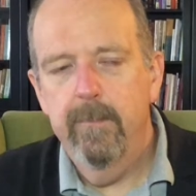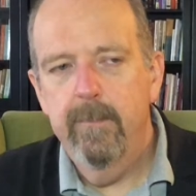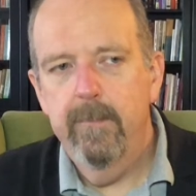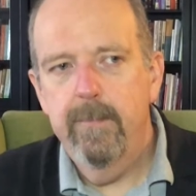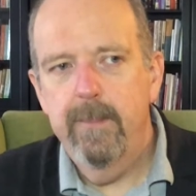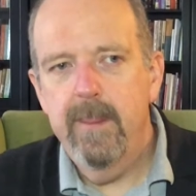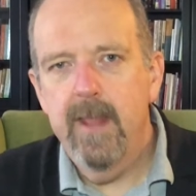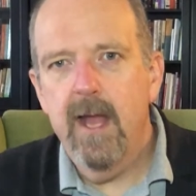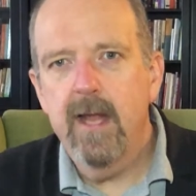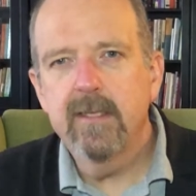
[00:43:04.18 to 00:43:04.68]

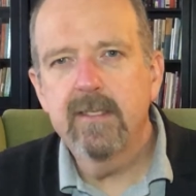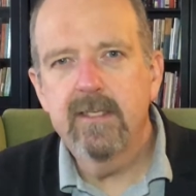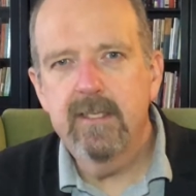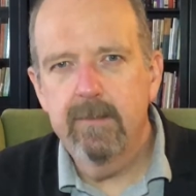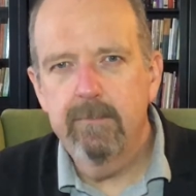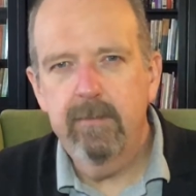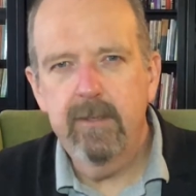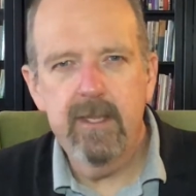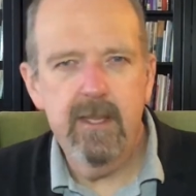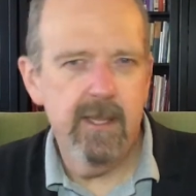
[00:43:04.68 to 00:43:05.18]
not
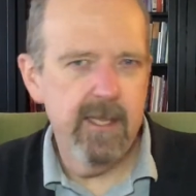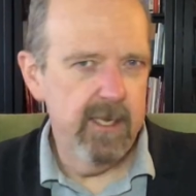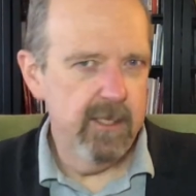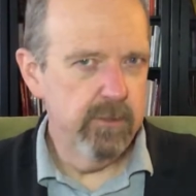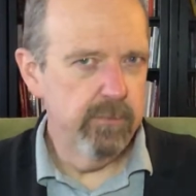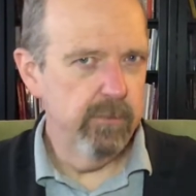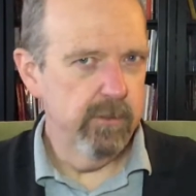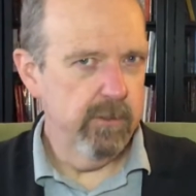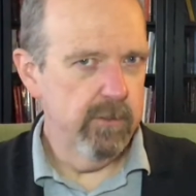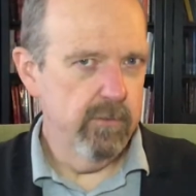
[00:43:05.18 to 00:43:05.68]
simply
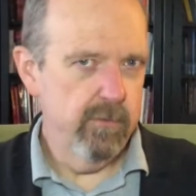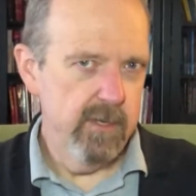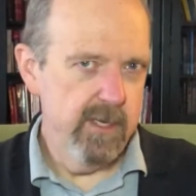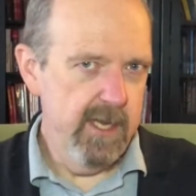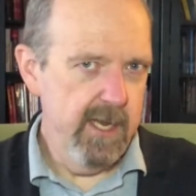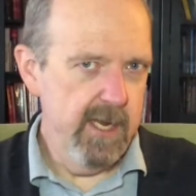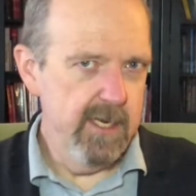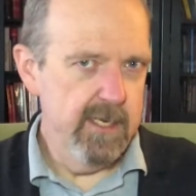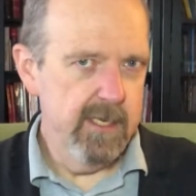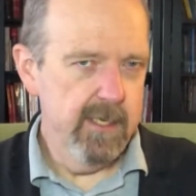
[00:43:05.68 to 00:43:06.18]
things were
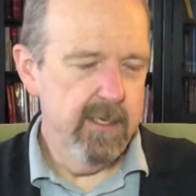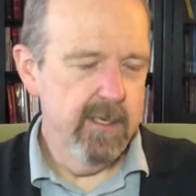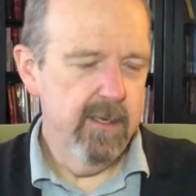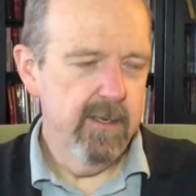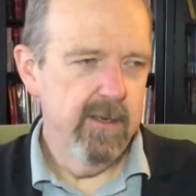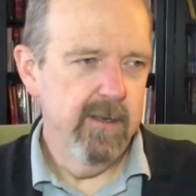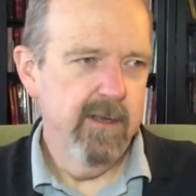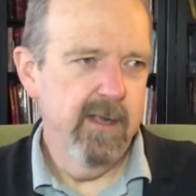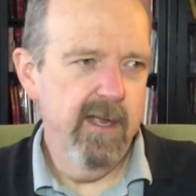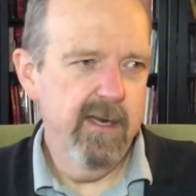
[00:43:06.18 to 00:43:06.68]
created,
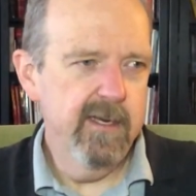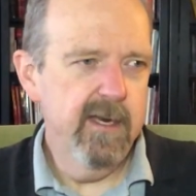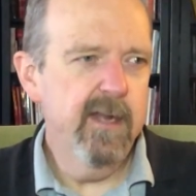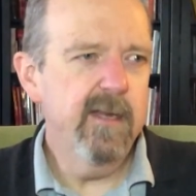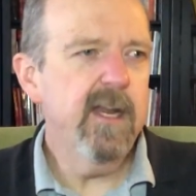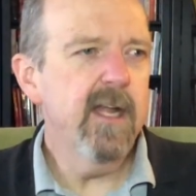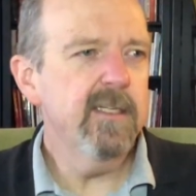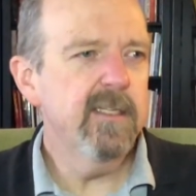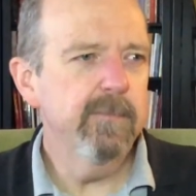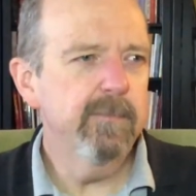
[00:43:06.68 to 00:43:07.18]
and
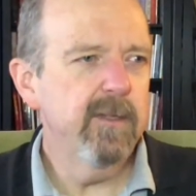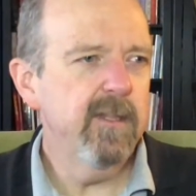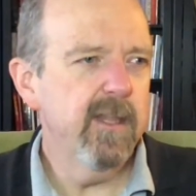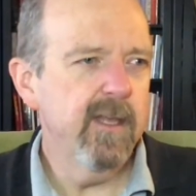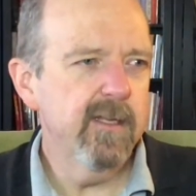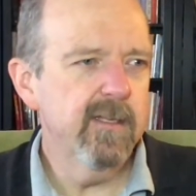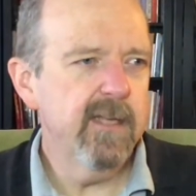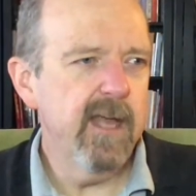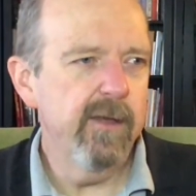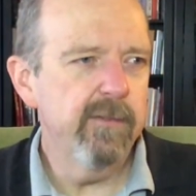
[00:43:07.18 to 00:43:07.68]
not simply
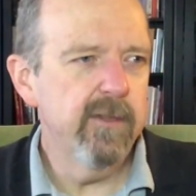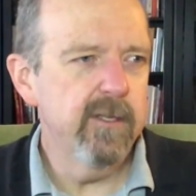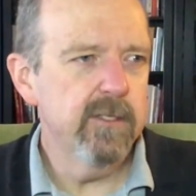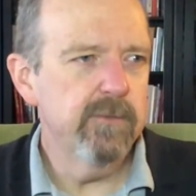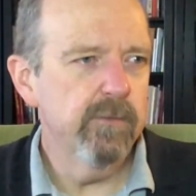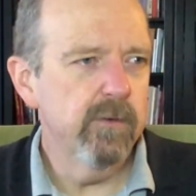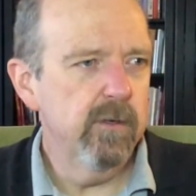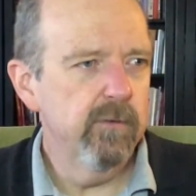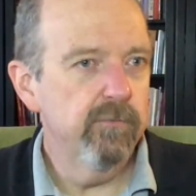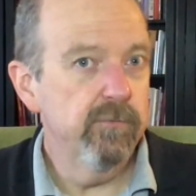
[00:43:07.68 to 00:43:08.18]
how things
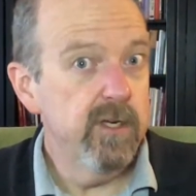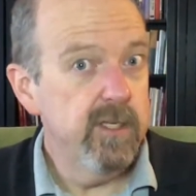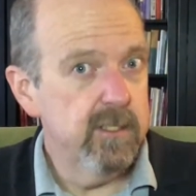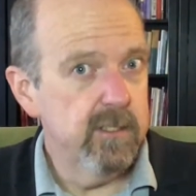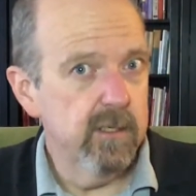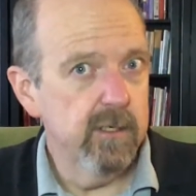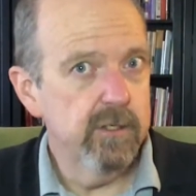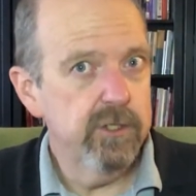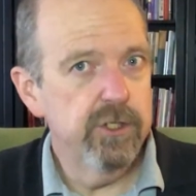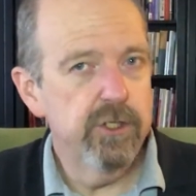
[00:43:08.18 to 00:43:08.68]
were
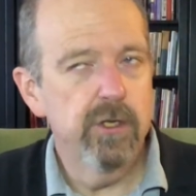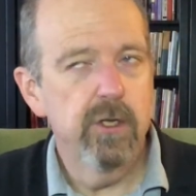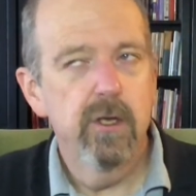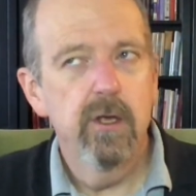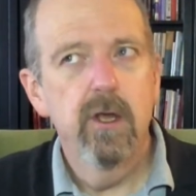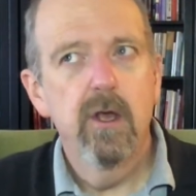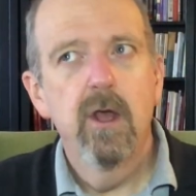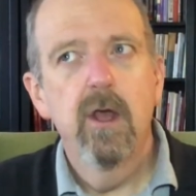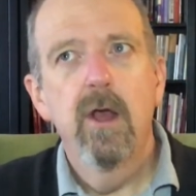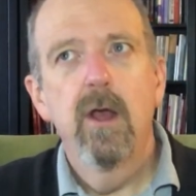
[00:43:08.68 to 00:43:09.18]
researched,
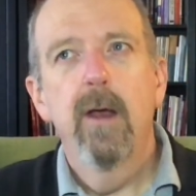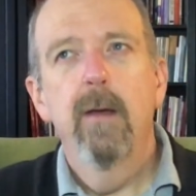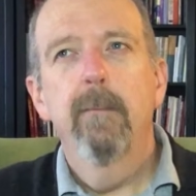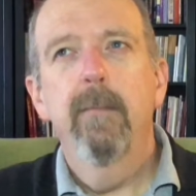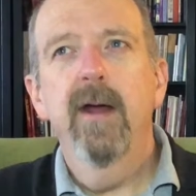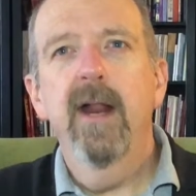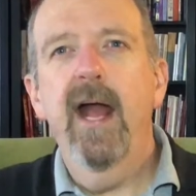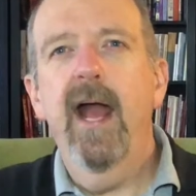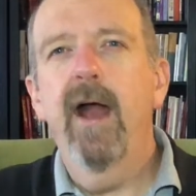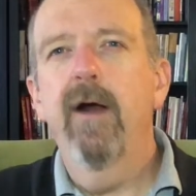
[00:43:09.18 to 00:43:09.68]

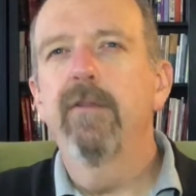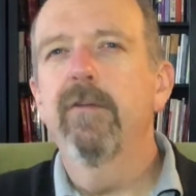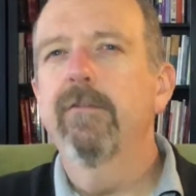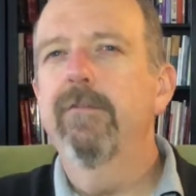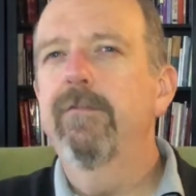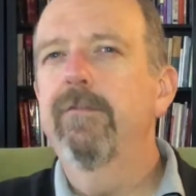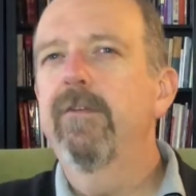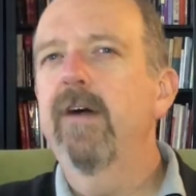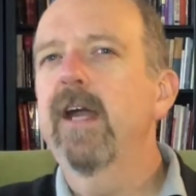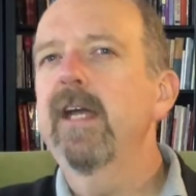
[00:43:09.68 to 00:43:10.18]
but how the
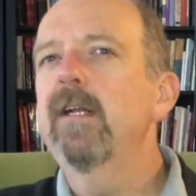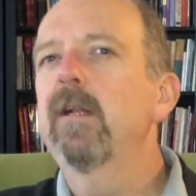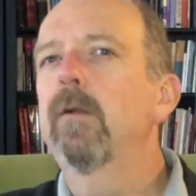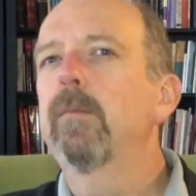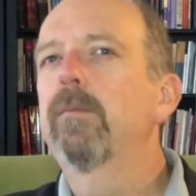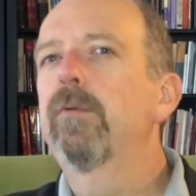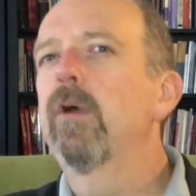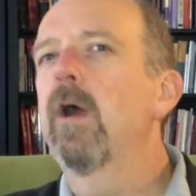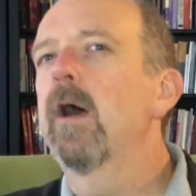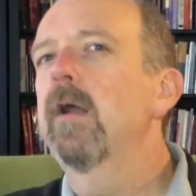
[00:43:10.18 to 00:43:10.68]
final
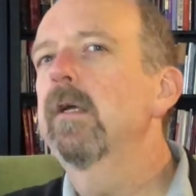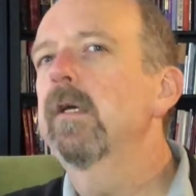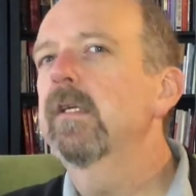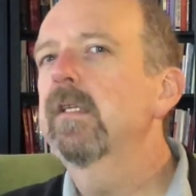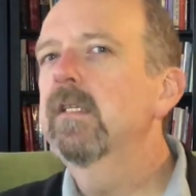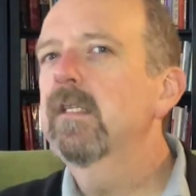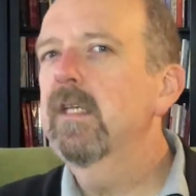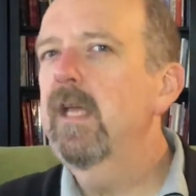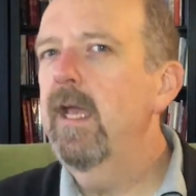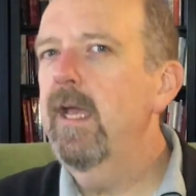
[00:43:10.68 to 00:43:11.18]

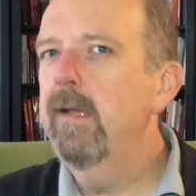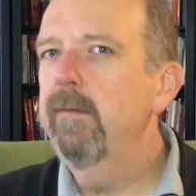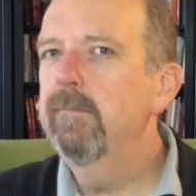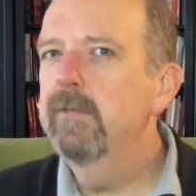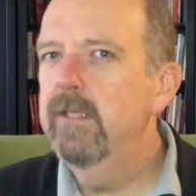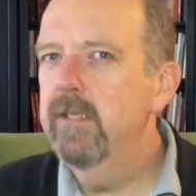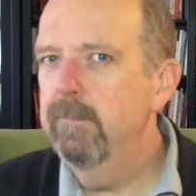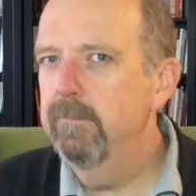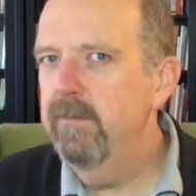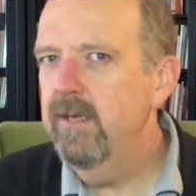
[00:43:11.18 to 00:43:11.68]
products came
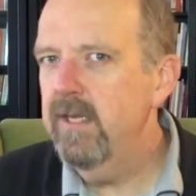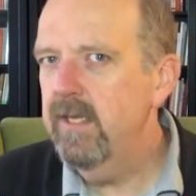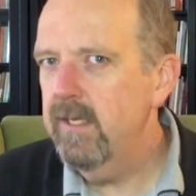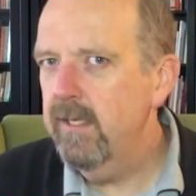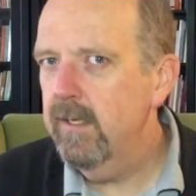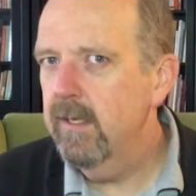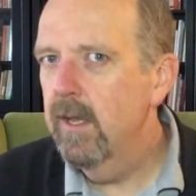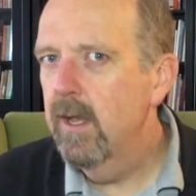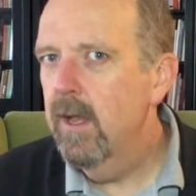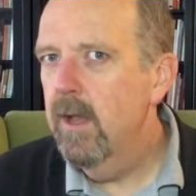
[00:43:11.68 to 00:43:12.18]
to
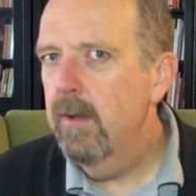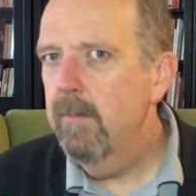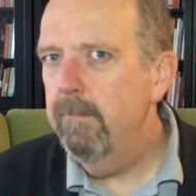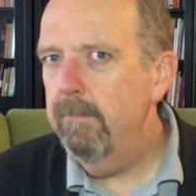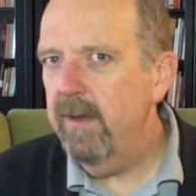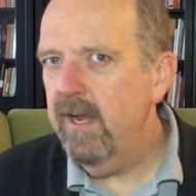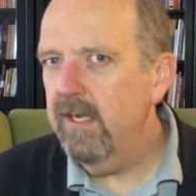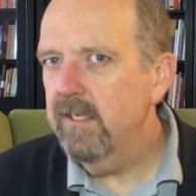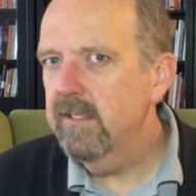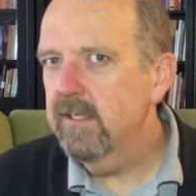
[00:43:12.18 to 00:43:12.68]
be
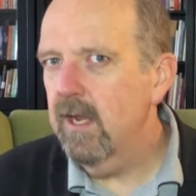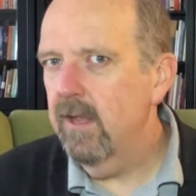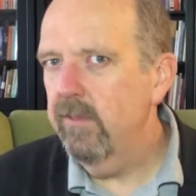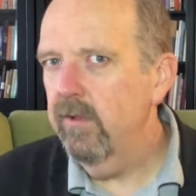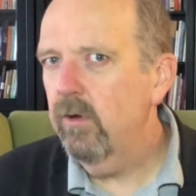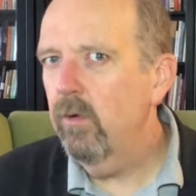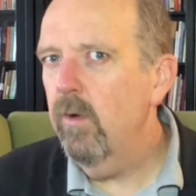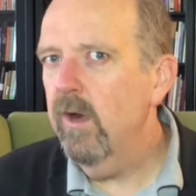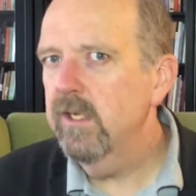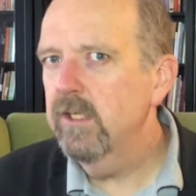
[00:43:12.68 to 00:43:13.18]
based on the
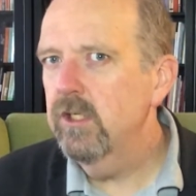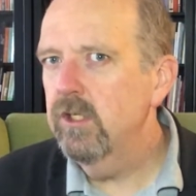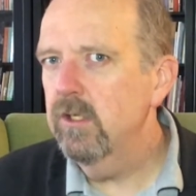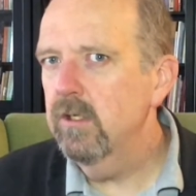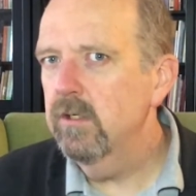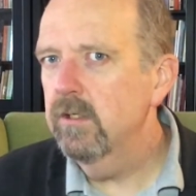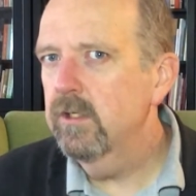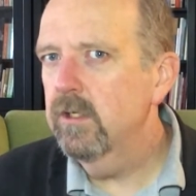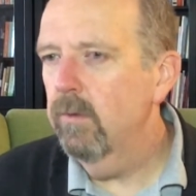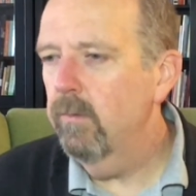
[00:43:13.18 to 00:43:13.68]

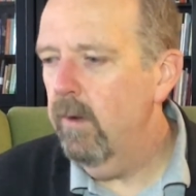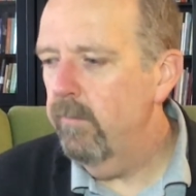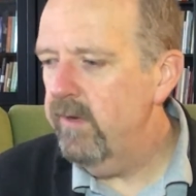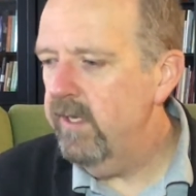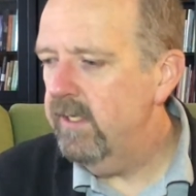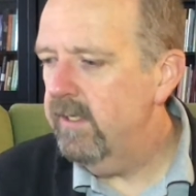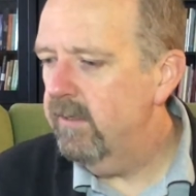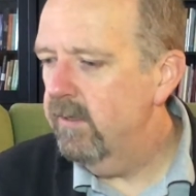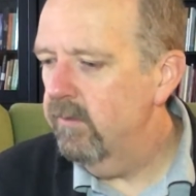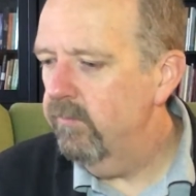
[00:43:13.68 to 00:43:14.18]
questions. So when
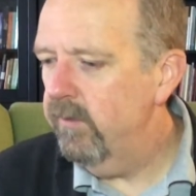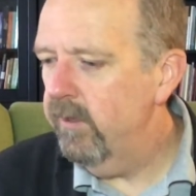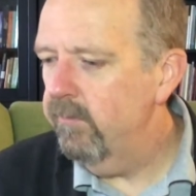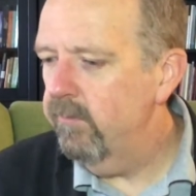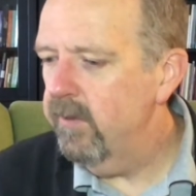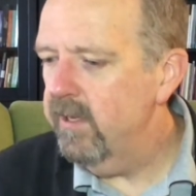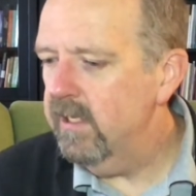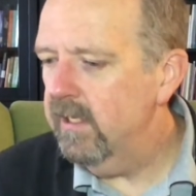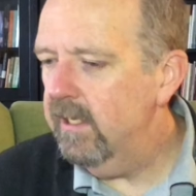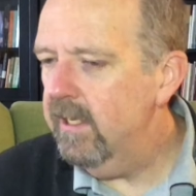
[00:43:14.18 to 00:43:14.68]

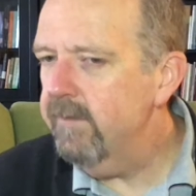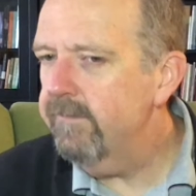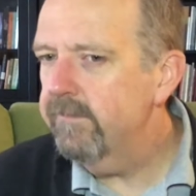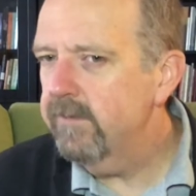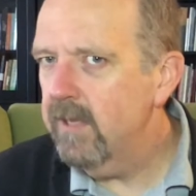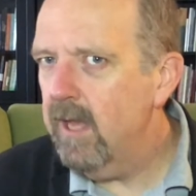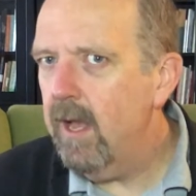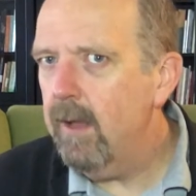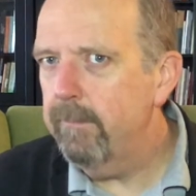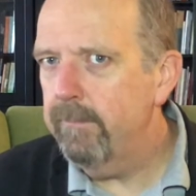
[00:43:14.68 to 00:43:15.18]
we
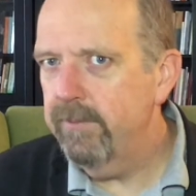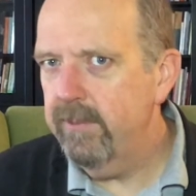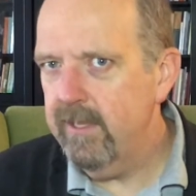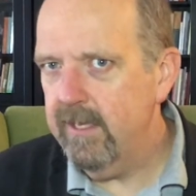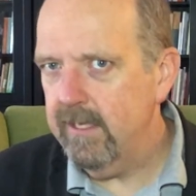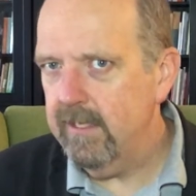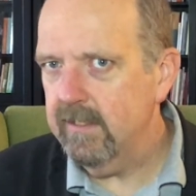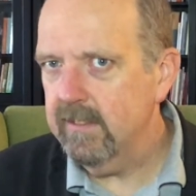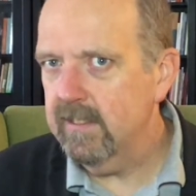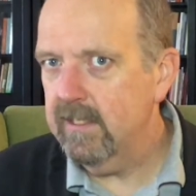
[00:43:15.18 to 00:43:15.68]
lift up
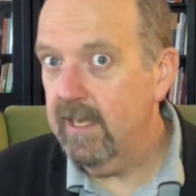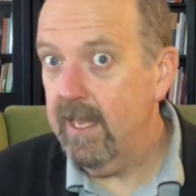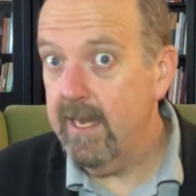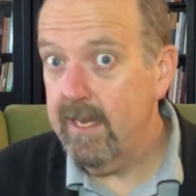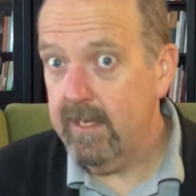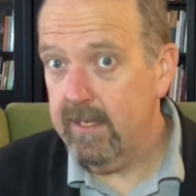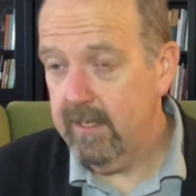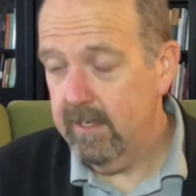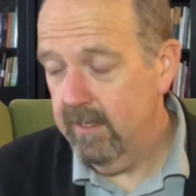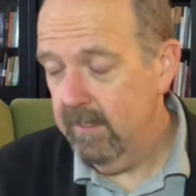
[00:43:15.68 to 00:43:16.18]
things
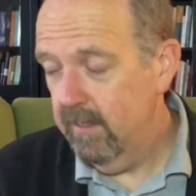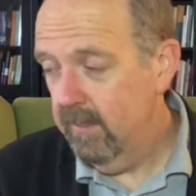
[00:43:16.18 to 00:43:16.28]
like